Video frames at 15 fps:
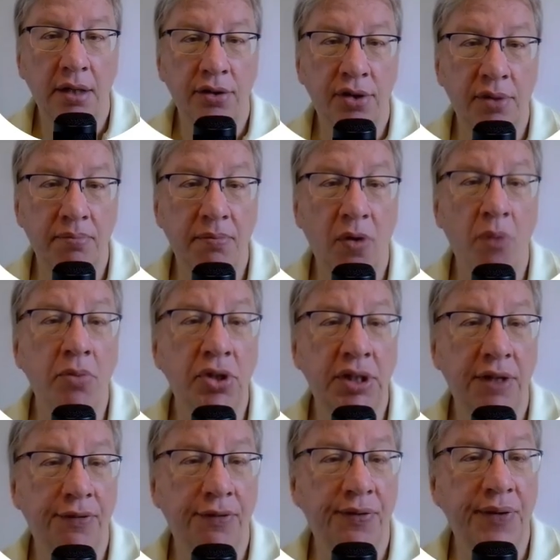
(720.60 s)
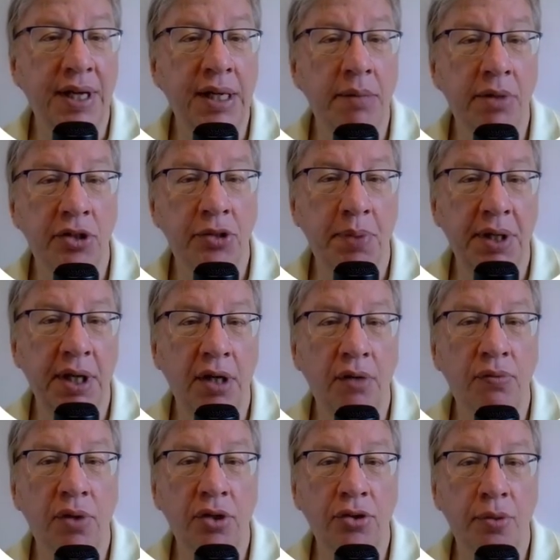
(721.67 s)
The motif of animals spinning
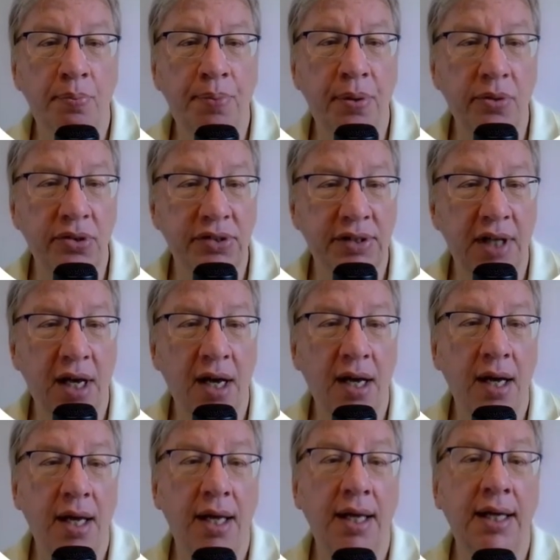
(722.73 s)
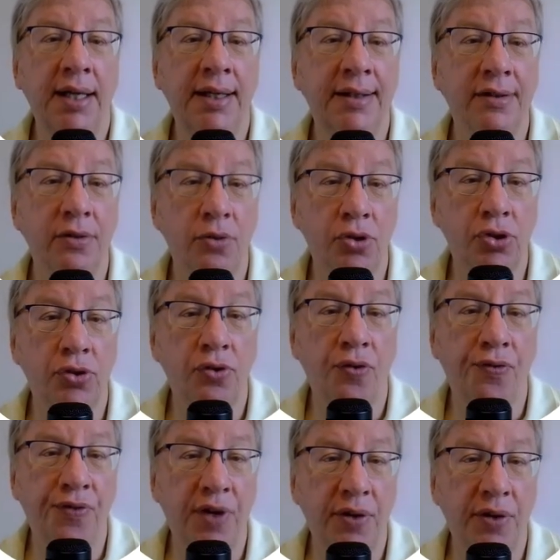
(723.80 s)
around the pole star is
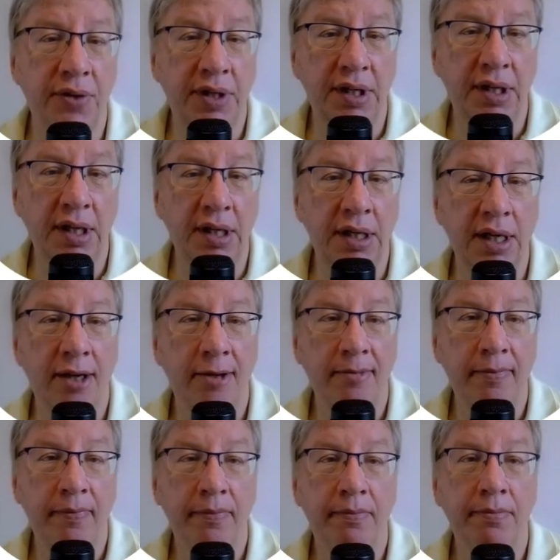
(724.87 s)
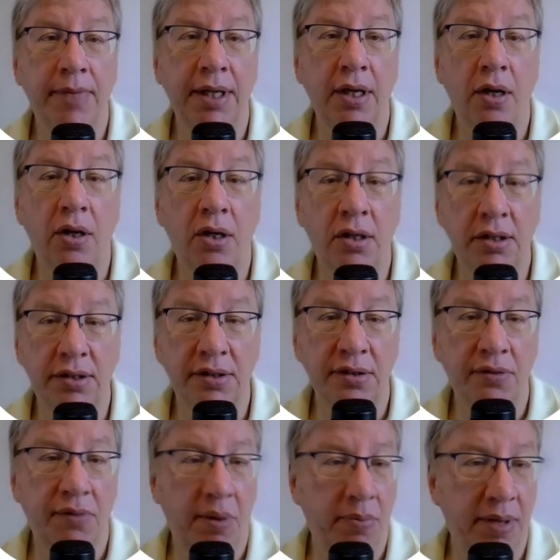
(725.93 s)
also found in India, but
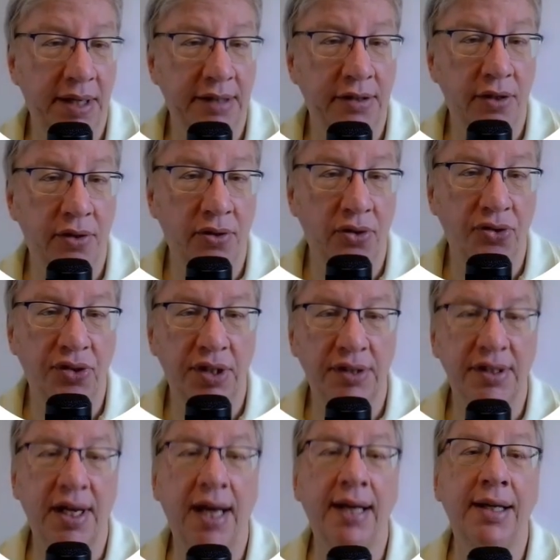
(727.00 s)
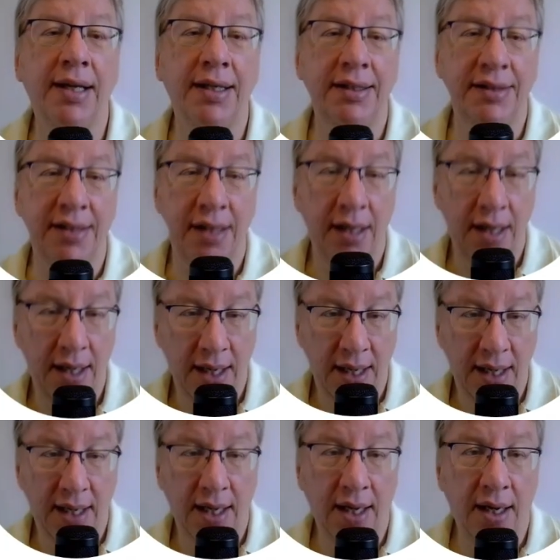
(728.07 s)
oxen replace horses, at least
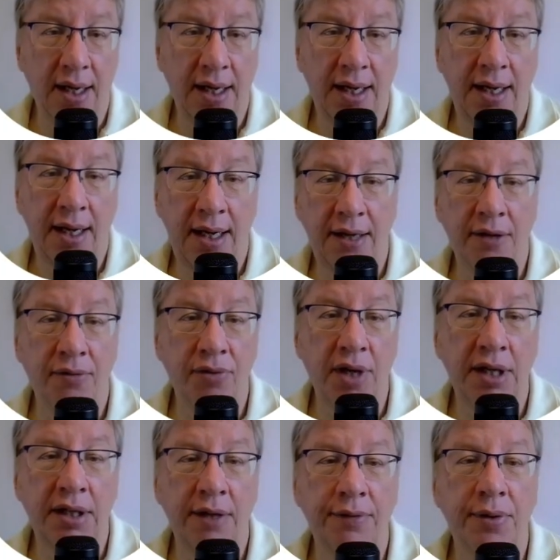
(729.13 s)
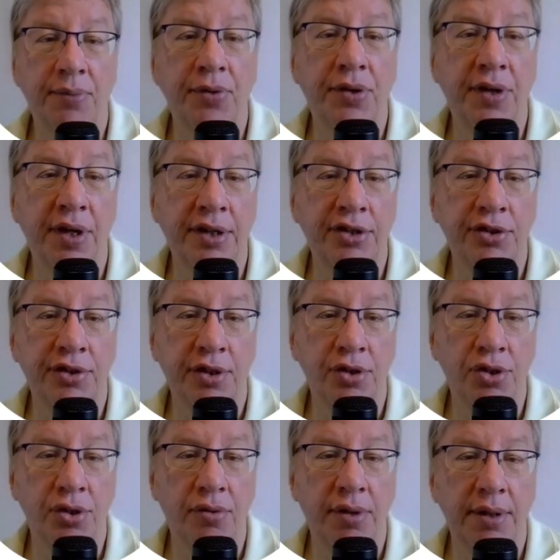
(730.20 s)
in a writing from the 9th
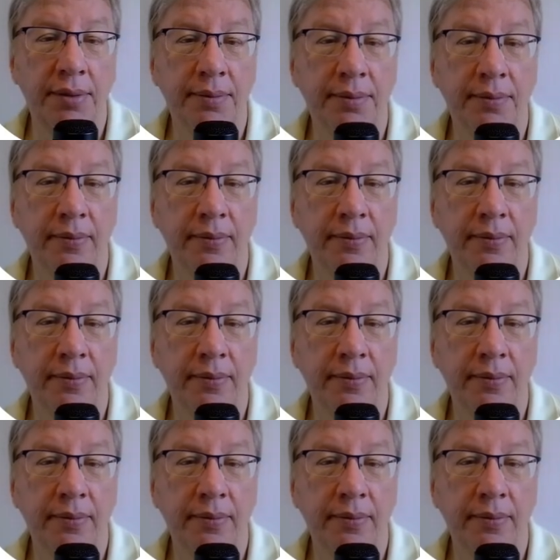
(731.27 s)
century.